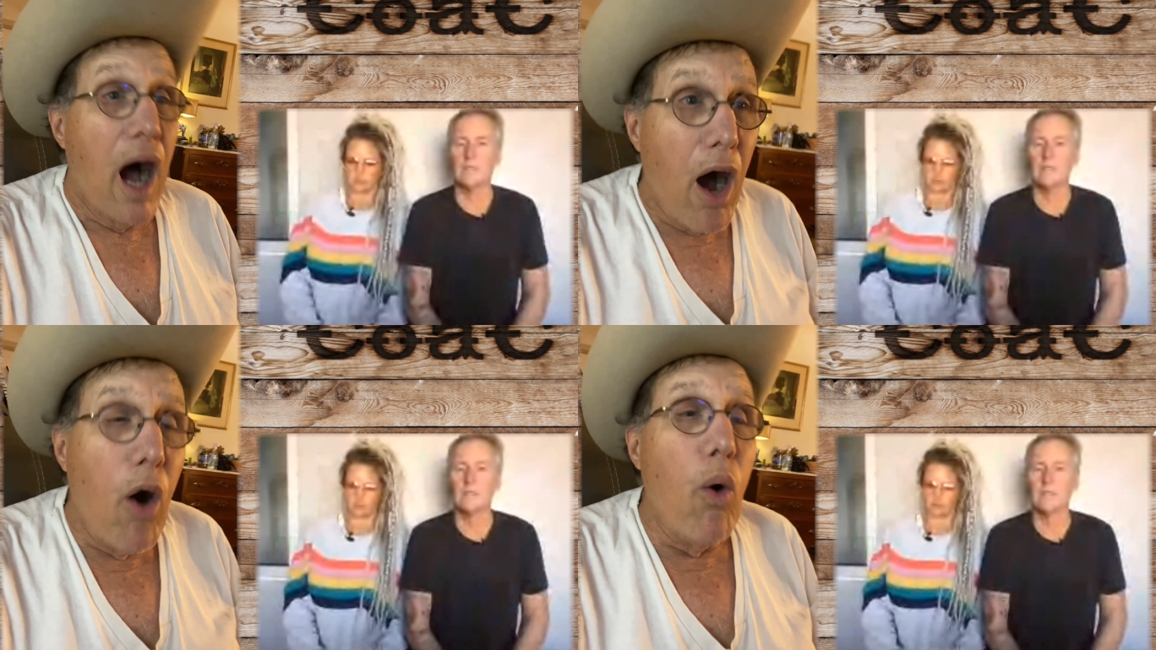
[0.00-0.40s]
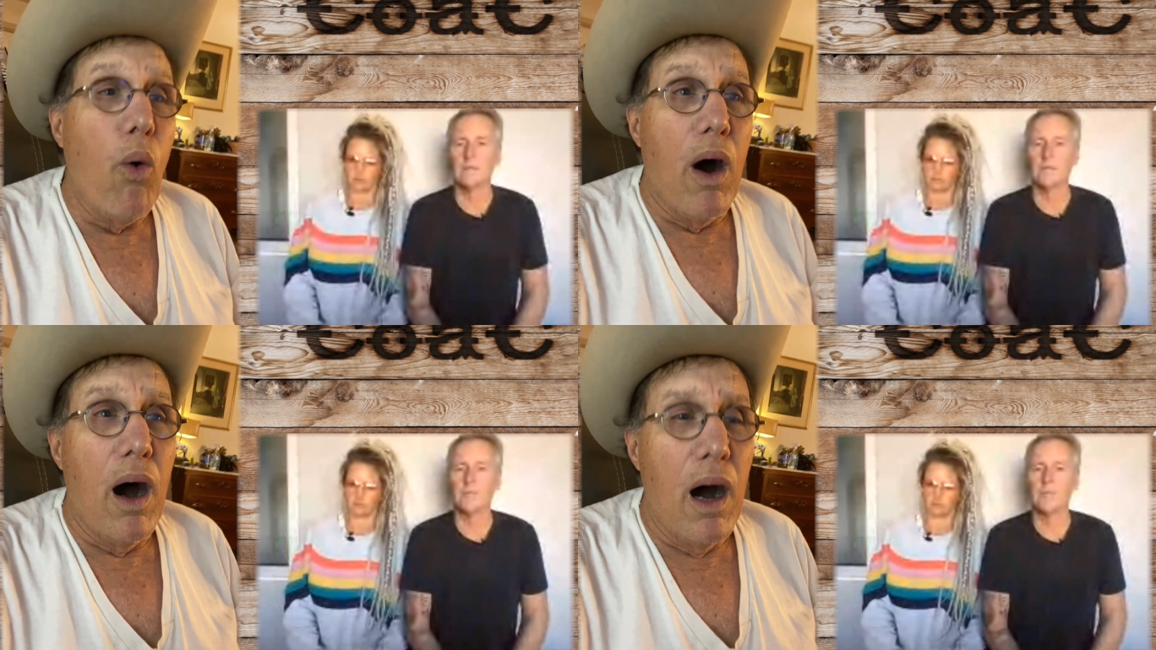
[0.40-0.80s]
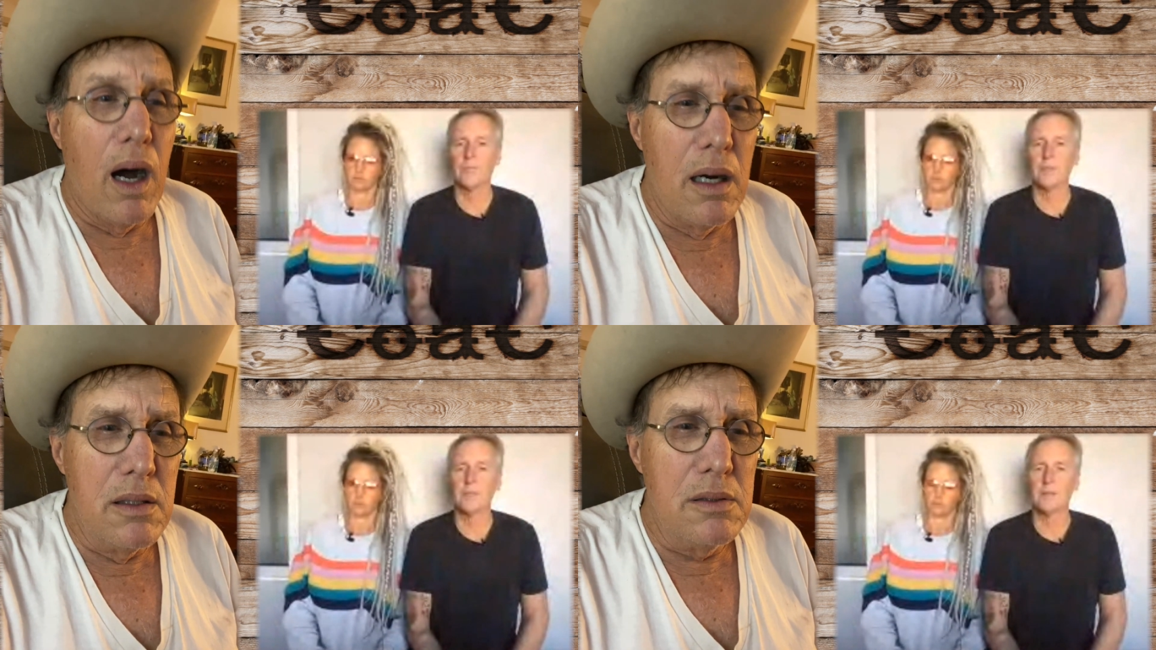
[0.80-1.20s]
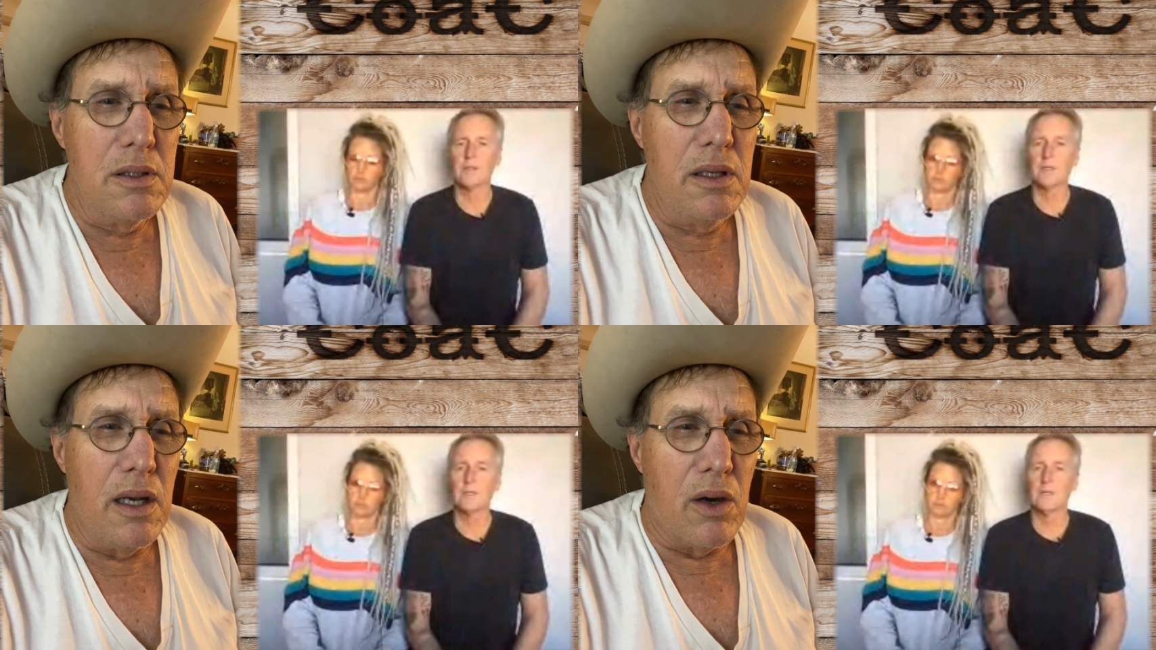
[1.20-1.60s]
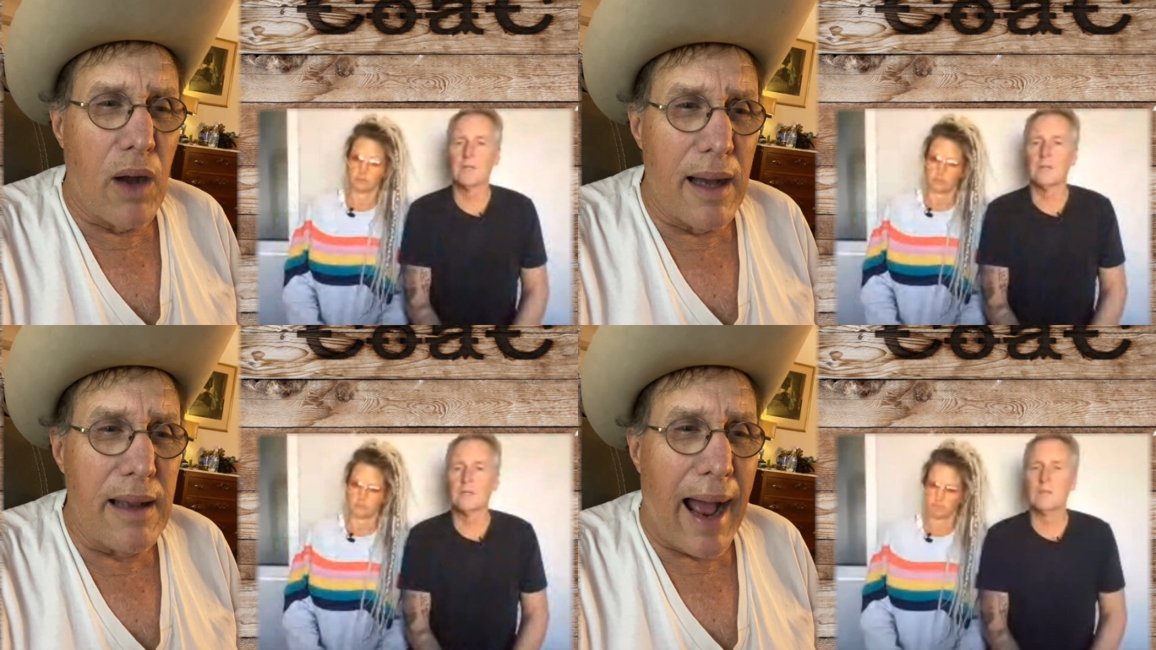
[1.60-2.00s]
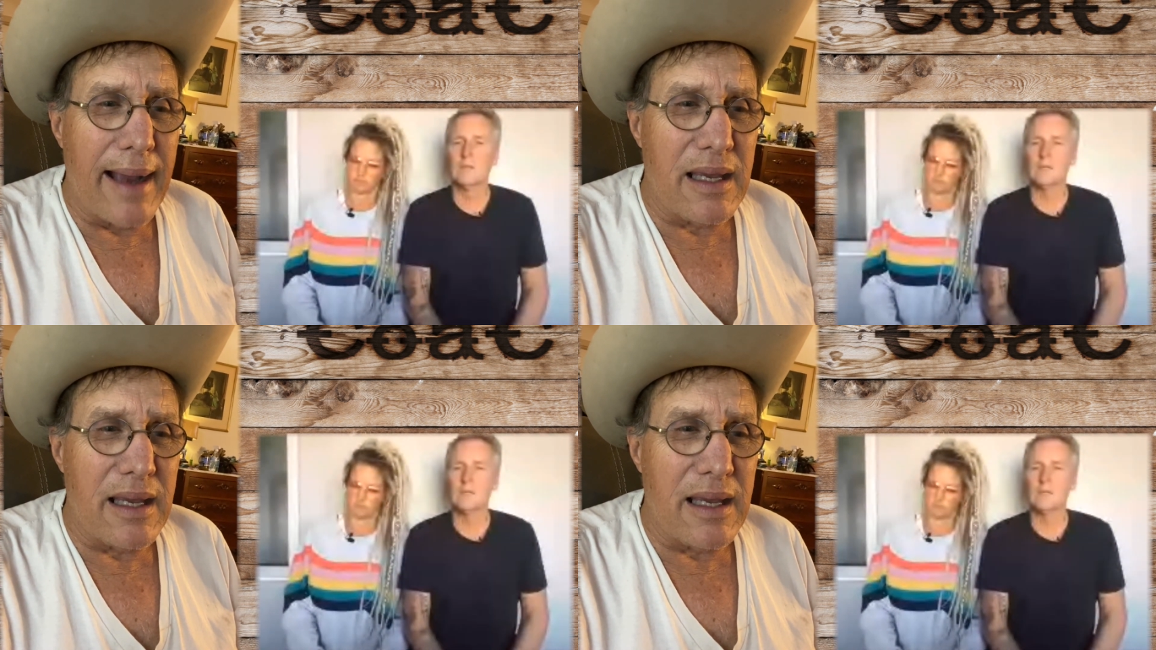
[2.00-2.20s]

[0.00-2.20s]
Speaker 1: Oh, uh, you know, I, I